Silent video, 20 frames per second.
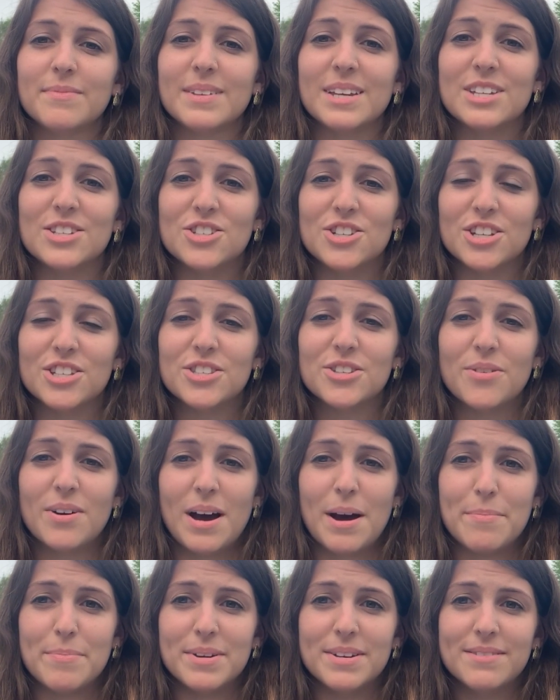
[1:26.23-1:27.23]
It just so
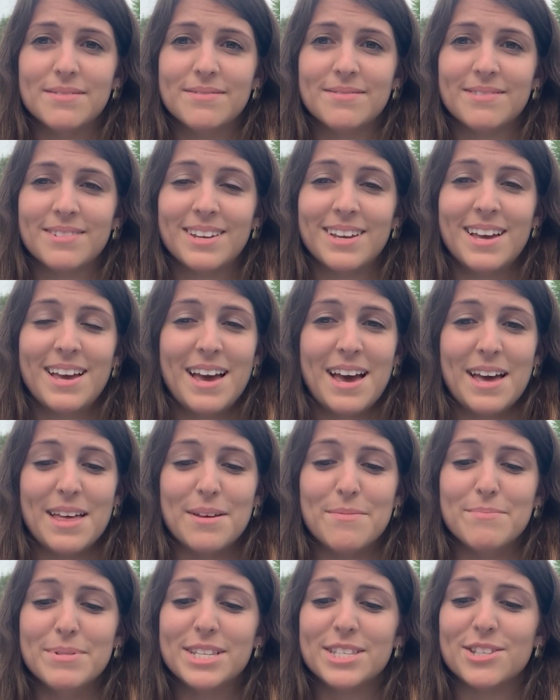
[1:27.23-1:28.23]
happened
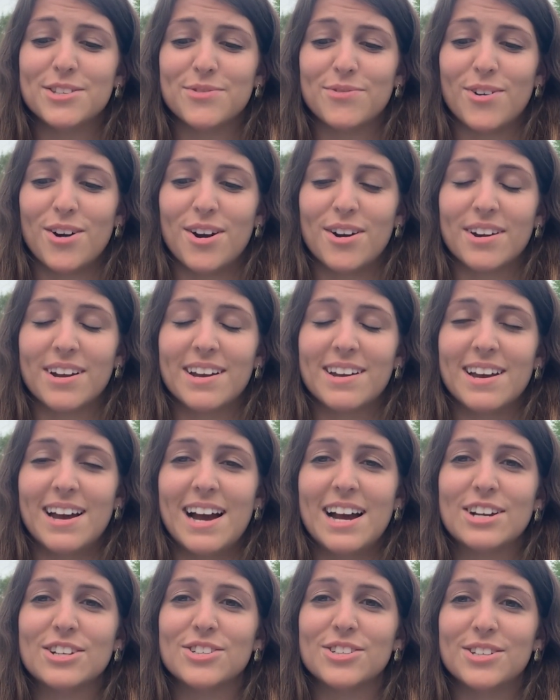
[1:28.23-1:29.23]
that Mrs. Frog
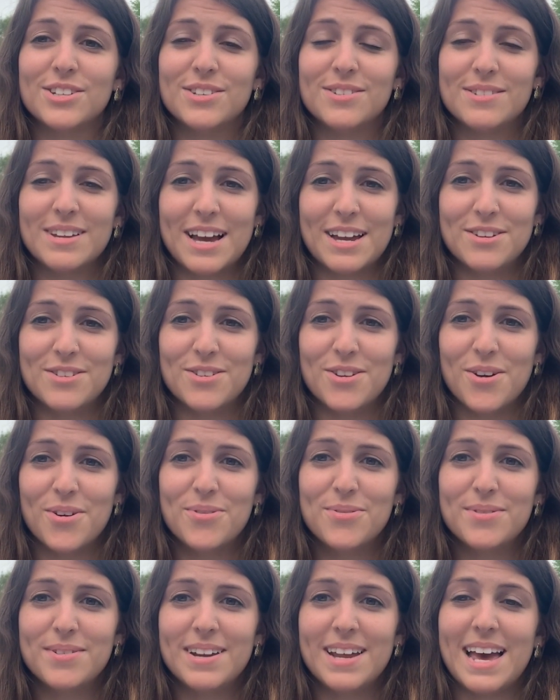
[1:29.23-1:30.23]
actually had
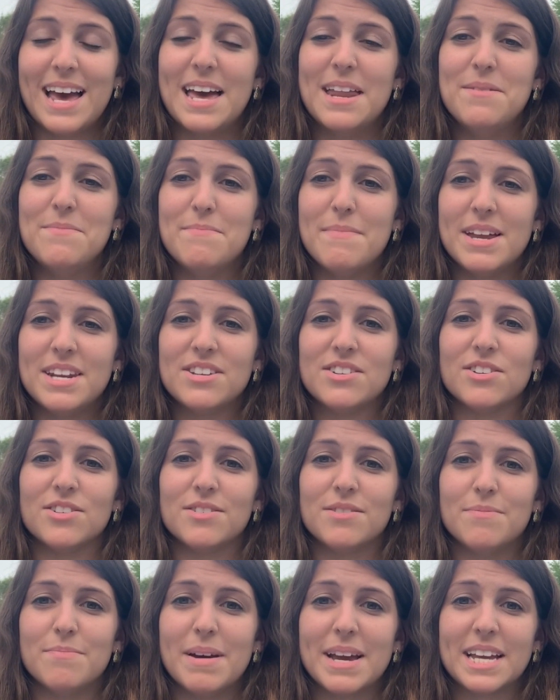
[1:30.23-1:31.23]
known and
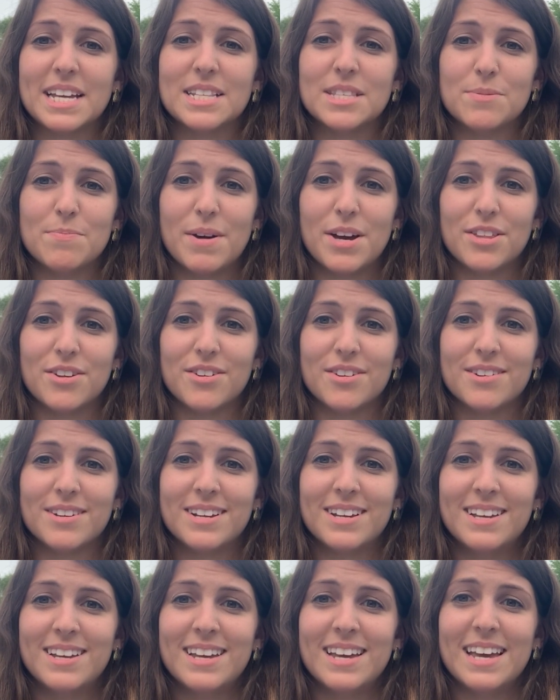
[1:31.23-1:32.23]
mentored Megan's mother
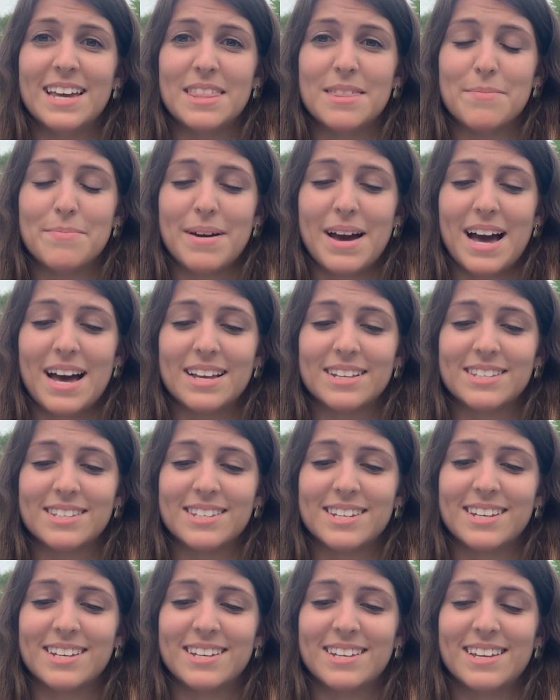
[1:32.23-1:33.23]
in the
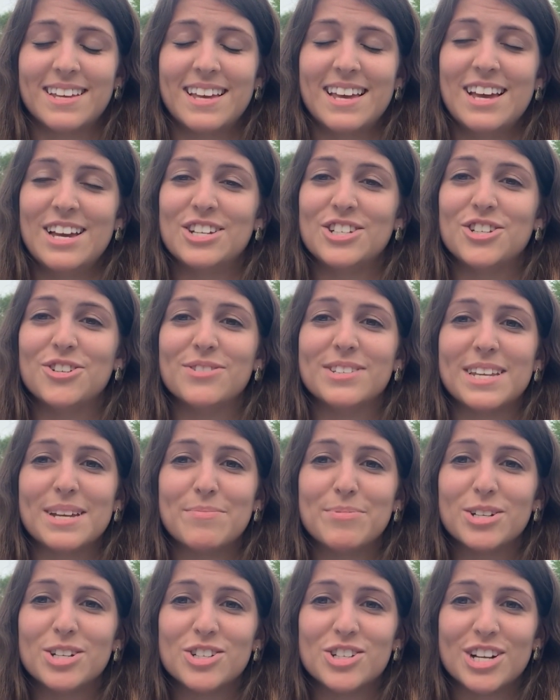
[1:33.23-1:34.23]
past. She was
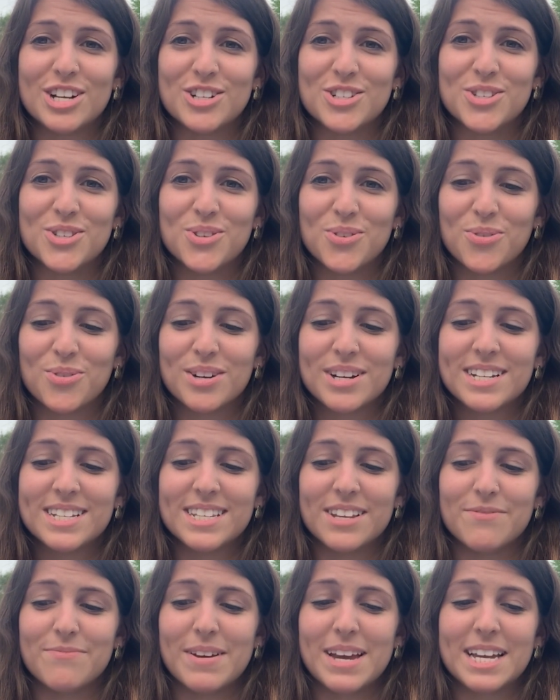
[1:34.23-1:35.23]
able to share stories
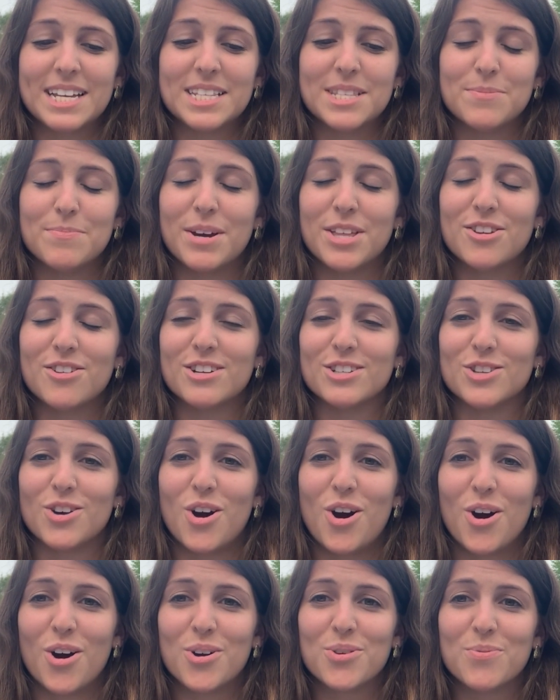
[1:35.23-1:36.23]
of Megan's mother as a
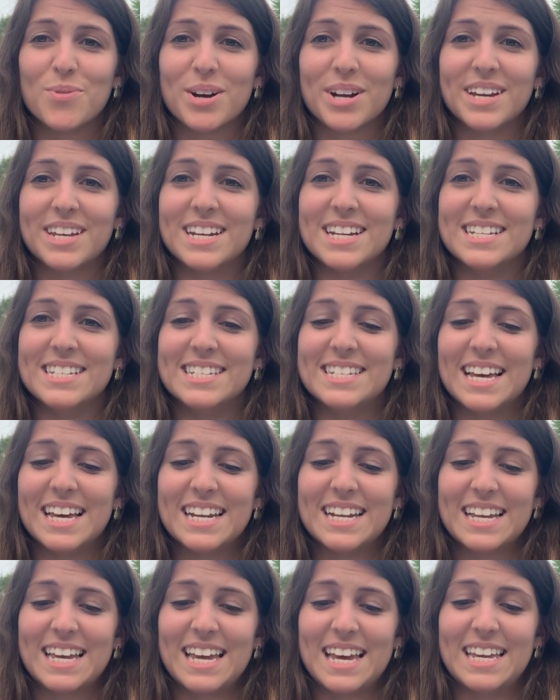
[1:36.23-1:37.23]
hardworking and
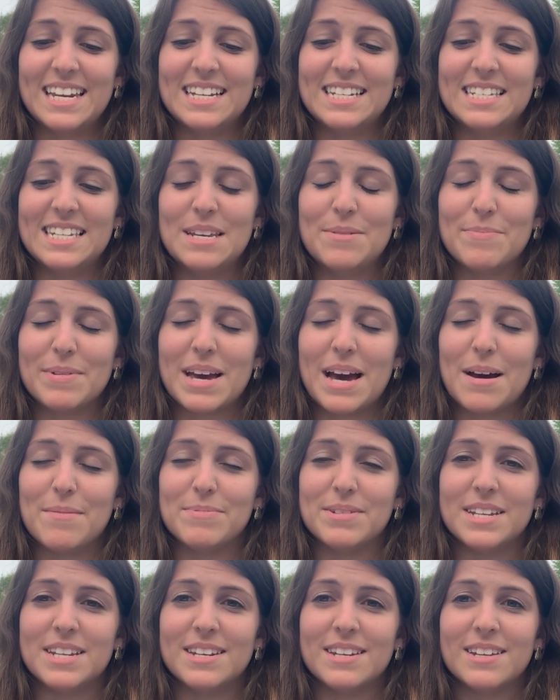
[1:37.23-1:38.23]
dedicated team
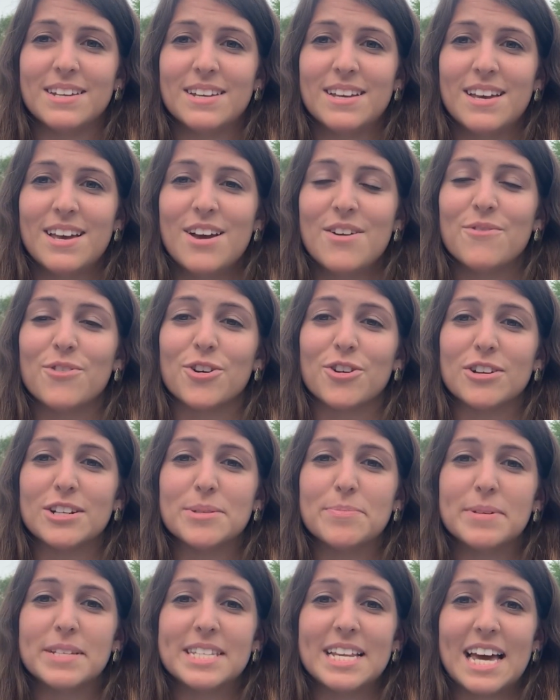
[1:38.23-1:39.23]
captain for
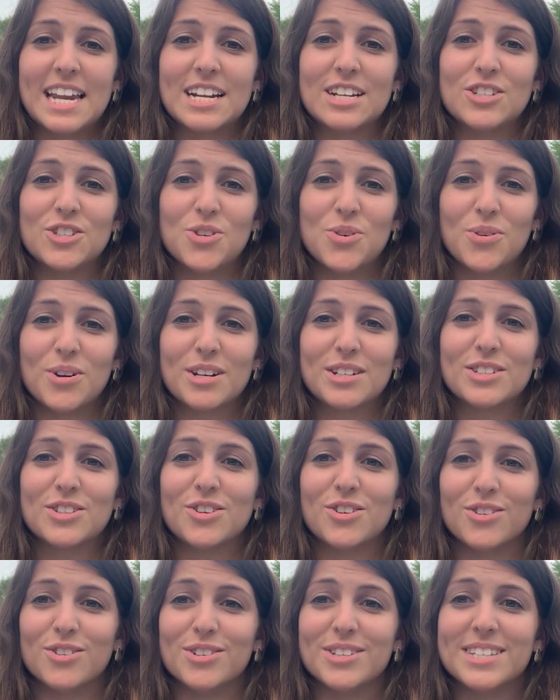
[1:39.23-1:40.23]
Crispus Attucks York's
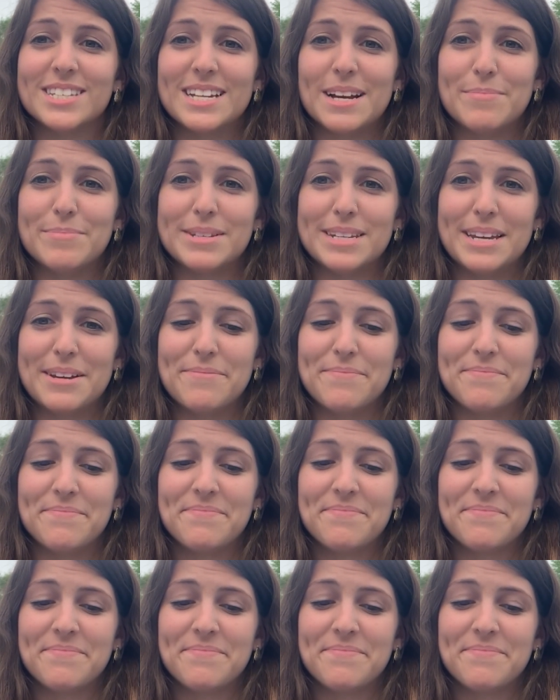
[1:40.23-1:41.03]
girls' step team.